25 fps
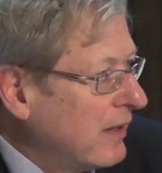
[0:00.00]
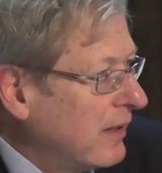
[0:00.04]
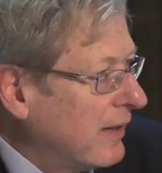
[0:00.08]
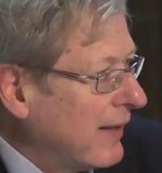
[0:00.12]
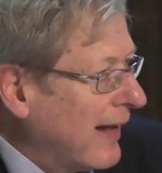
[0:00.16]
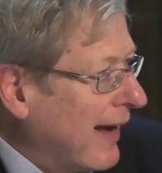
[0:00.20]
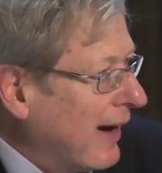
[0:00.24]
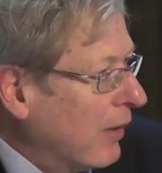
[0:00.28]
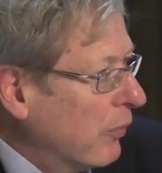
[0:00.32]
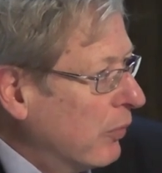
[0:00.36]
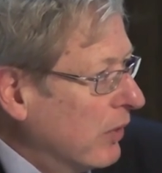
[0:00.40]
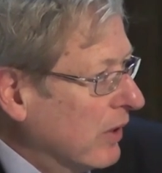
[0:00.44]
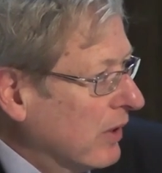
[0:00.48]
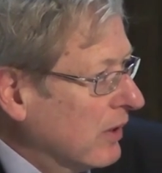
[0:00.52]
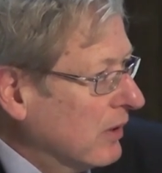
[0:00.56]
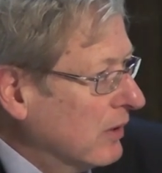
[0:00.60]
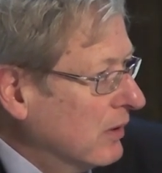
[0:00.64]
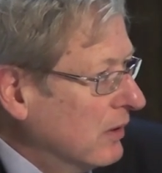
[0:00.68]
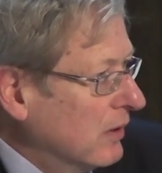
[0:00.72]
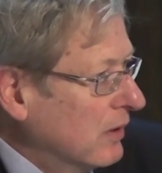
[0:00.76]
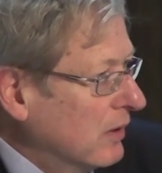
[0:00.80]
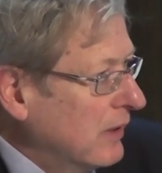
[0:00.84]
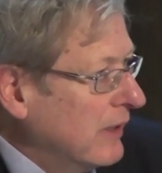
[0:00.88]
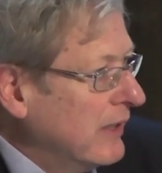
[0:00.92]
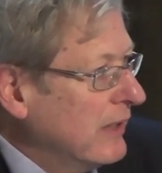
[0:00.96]
That will
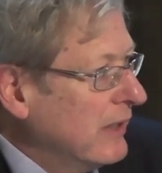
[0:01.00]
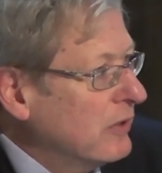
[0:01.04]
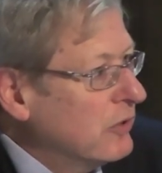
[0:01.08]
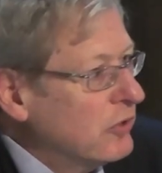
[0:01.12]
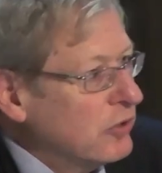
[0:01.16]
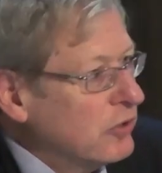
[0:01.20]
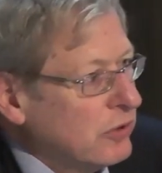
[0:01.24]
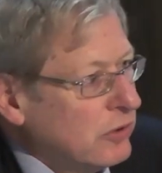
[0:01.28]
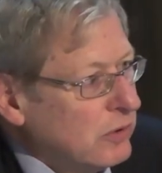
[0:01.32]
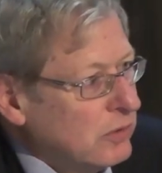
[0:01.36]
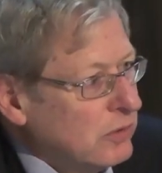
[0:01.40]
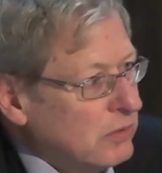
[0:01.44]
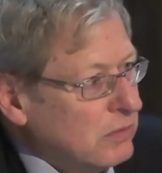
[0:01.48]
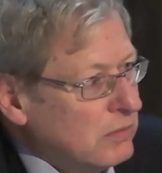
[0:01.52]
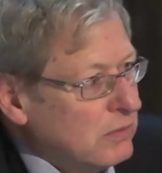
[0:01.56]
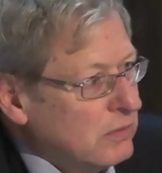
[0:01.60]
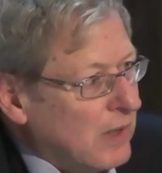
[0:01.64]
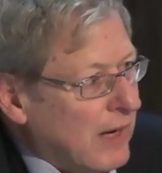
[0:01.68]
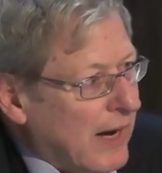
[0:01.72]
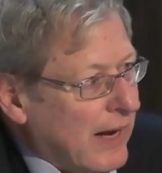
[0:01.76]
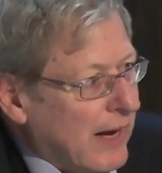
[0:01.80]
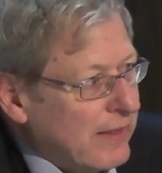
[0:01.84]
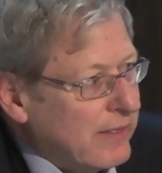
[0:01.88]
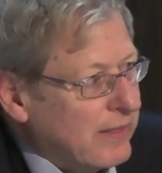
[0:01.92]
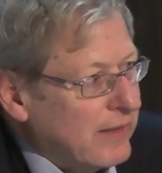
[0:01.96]
lead to,
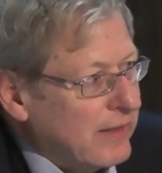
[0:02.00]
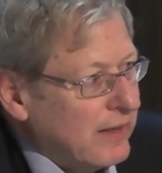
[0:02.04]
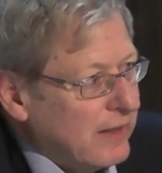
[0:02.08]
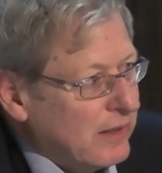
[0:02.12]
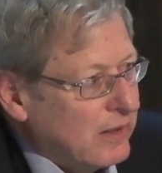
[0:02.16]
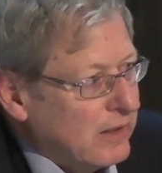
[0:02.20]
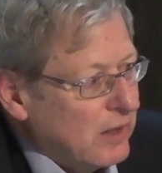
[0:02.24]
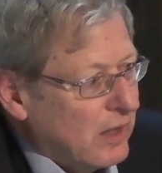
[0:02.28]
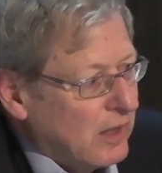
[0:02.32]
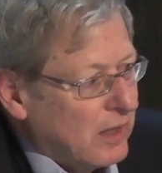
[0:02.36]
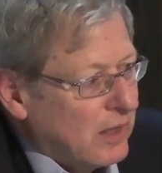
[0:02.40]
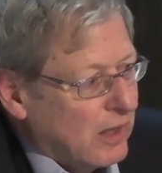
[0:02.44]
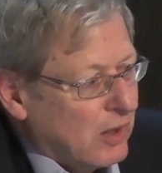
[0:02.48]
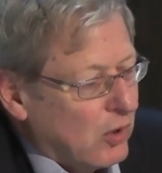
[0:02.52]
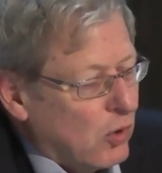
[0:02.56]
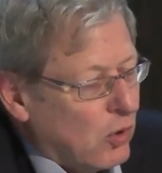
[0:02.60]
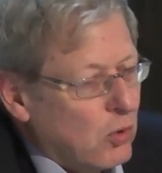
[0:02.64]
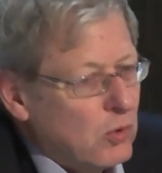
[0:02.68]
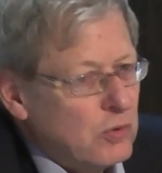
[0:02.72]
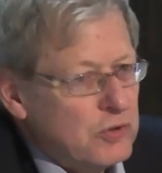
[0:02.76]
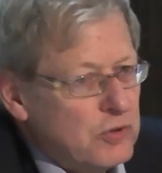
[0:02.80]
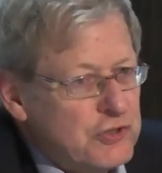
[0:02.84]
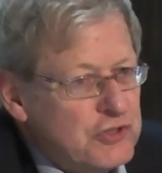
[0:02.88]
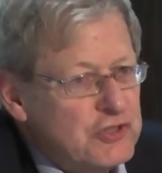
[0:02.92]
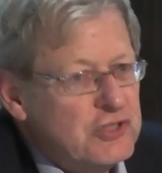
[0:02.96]
I think, a
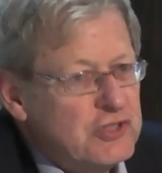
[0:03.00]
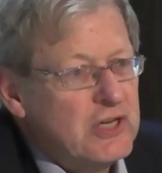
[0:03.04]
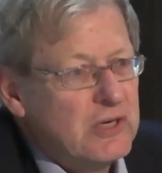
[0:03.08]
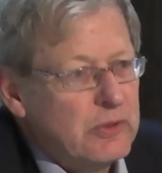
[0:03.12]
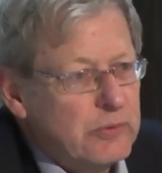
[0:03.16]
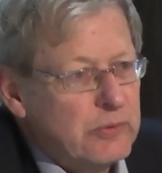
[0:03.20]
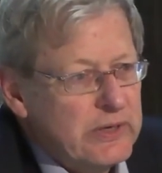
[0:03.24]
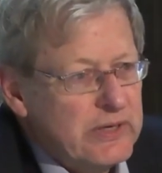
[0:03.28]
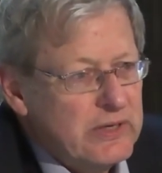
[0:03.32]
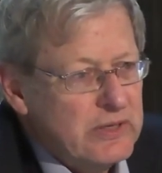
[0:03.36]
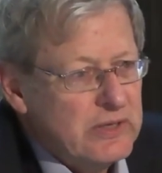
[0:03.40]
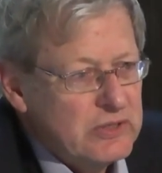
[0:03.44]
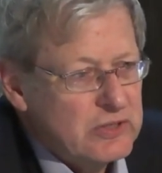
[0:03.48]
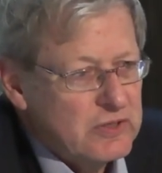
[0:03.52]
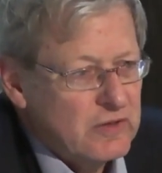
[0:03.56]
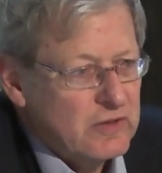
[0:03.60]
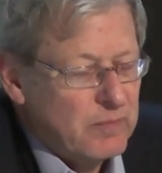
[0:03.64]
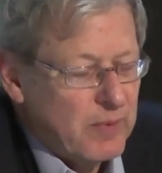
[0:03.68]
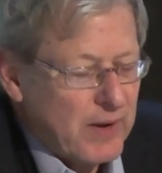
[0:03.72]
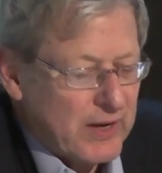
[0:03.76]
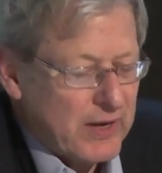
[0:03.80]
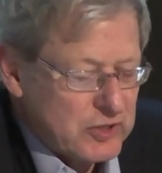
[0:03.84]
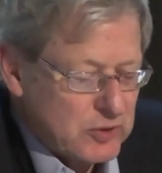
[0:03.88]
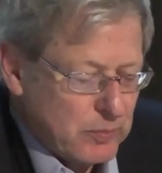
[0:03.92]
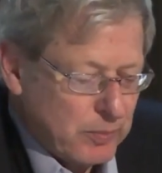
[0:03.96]
whole series of
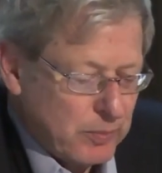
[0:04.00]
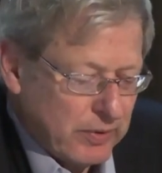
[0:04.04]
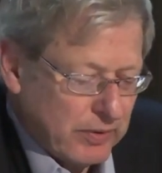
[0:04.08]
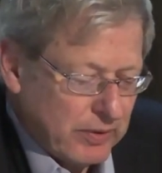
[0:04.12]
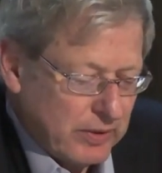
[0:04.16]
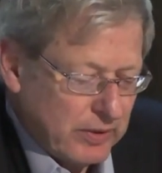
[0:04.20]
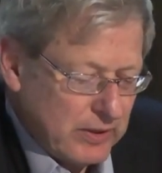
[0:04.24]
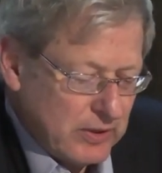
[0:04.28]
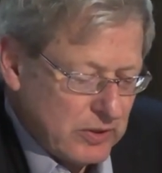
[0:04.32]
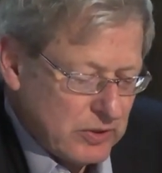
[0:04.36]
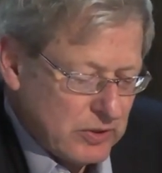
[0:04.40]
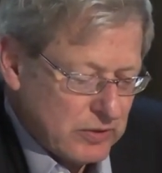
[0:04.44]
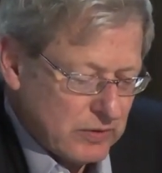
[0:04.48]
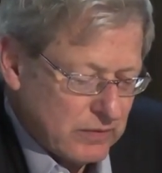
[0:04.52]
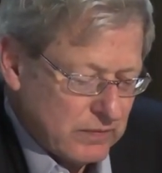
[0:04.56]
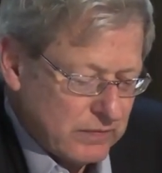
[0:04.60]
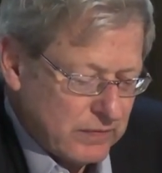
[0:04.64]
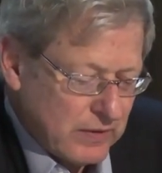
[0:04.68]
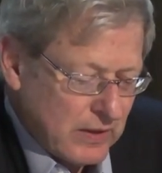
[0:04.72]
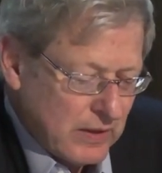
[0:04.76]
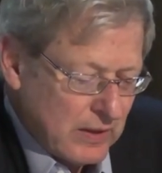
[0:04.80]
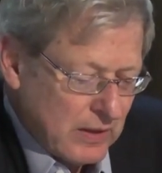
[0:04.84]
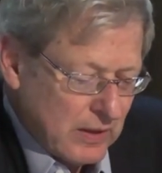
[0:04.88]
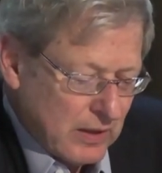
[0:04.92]
possibilities of,